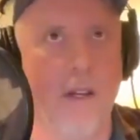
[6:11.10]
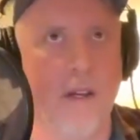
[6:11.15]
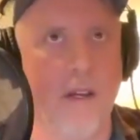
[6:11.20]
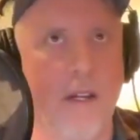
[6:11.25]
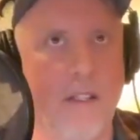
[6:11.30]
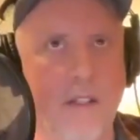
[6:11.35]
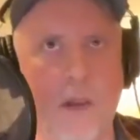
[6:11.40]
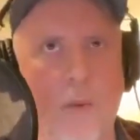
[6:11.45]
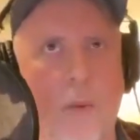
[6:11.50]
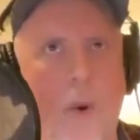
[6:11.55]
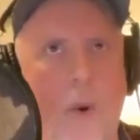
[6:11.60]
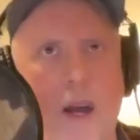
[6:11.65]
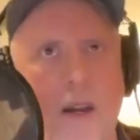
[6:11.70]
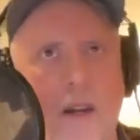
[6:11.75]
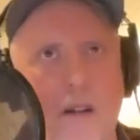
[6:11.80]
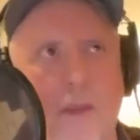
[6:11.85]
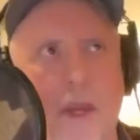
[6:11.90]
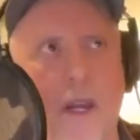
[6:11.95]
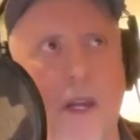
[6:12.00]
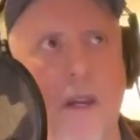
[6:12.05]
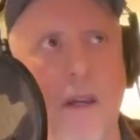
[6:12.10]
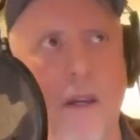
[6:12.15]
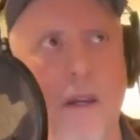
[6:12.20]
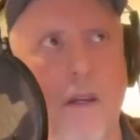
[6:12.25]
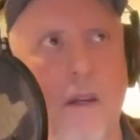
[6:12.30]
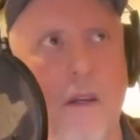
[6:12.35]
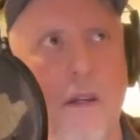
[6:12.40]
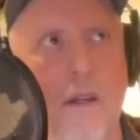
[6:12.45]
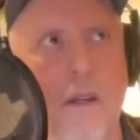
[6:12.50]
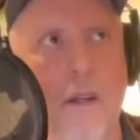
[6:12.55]
He's like, what? I'm like,
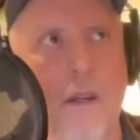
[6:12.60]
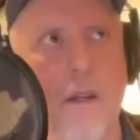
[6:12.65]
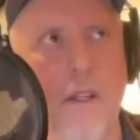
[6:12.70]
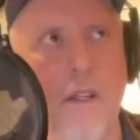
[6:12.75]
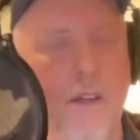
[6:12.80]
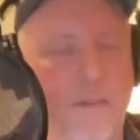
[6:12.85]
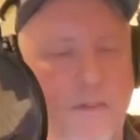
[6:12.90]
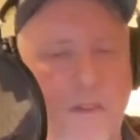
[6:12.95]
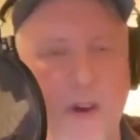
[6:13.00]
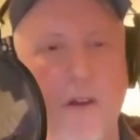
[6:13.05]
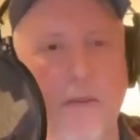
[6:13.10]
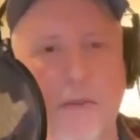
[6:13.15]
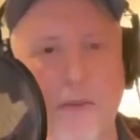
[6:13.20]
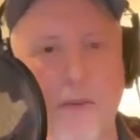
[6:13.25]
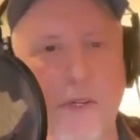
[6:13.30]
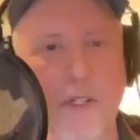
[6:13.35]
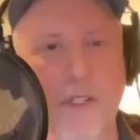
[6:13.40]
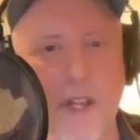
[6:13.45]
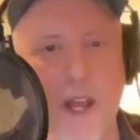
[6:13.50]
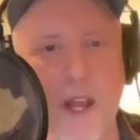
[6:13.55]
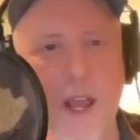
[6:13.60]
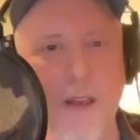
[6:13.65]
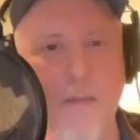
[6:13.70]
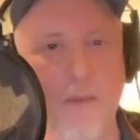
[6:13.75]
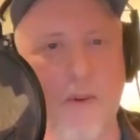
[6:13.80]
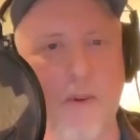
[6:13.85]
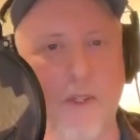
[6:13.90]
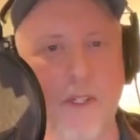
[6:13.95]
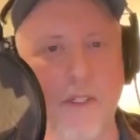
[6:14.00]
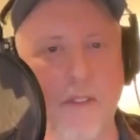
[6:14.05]
you fell through a
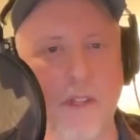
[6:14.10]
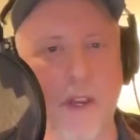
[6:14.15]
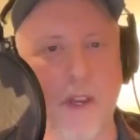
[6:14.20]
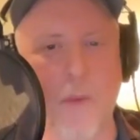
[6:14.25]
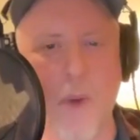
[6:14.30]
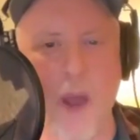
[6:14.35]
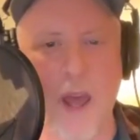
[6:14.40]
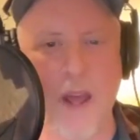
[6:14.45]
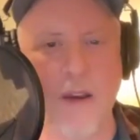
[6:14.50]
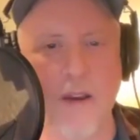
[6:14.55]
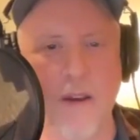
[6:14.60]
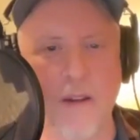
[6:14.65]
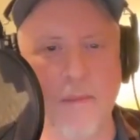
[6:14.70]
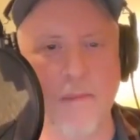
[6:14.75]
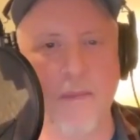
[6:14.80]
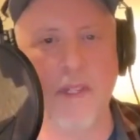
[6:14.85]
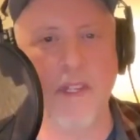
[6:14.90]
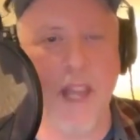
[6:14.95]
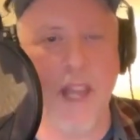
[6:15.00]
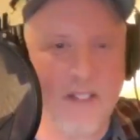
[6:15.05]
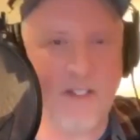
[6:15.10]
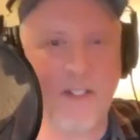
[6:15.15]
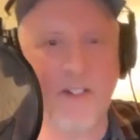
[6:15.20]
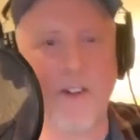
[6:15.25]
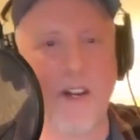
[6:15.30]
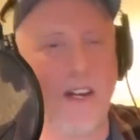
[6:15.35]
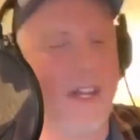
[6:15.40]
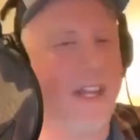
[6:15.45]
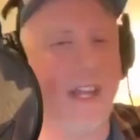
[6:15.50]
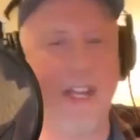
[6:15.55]
table. He's like, when?
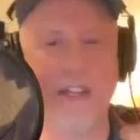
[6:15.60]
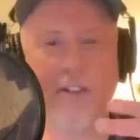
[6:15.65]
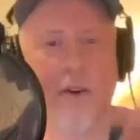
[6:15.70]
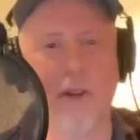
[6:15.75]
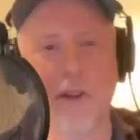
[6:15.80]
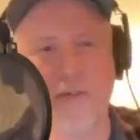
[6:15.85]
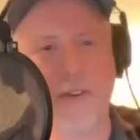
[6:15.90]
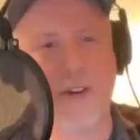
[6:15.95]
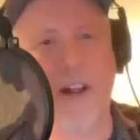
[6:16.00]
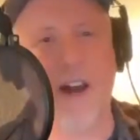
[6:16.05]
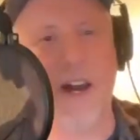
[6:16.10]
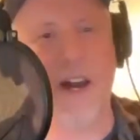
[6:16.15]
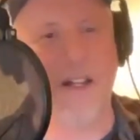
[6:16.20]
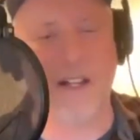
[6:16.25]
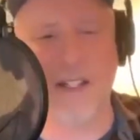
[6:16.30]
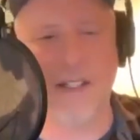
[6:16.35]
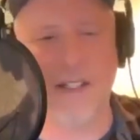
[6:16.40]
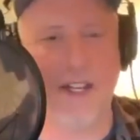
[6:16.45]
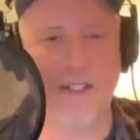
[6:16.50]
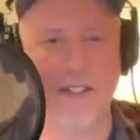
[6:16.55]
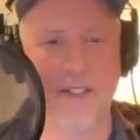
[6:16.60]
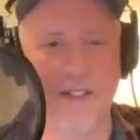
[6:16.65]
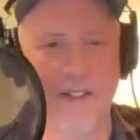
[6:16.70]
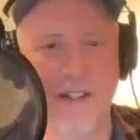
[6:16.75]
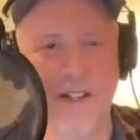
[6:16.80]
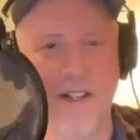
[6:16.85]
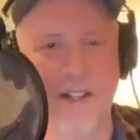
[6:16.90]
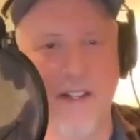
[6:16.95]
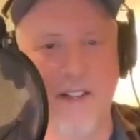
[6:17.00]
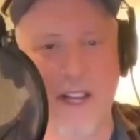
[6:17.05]
Yesterday. He totally forgot. Like that's
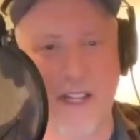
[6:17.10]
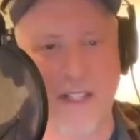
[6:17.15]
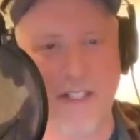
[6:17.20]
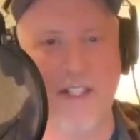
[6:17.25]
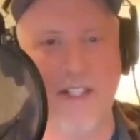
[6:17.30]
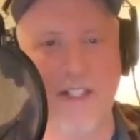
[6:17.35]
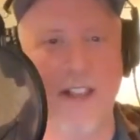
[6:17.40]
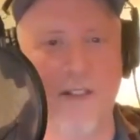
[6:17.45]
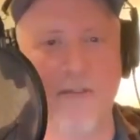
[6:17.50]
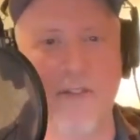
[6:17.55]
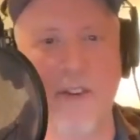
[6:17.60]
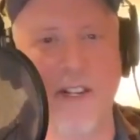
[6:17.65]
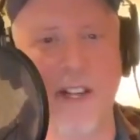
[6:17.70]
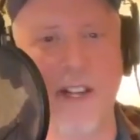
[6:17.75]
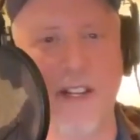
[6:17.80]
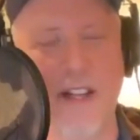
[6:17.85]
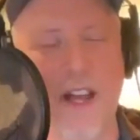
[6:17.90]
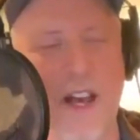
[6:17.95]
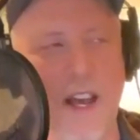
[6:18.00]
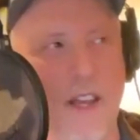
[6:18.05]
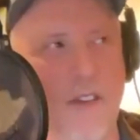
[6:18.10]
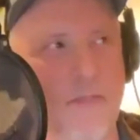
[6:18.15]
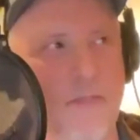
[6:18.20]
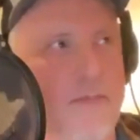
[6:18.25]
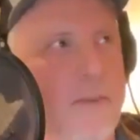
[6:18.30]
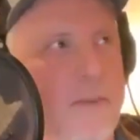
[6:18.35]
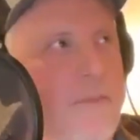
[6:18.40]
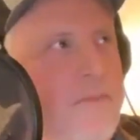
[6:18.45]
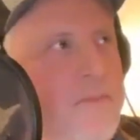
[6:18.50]
his everyday life.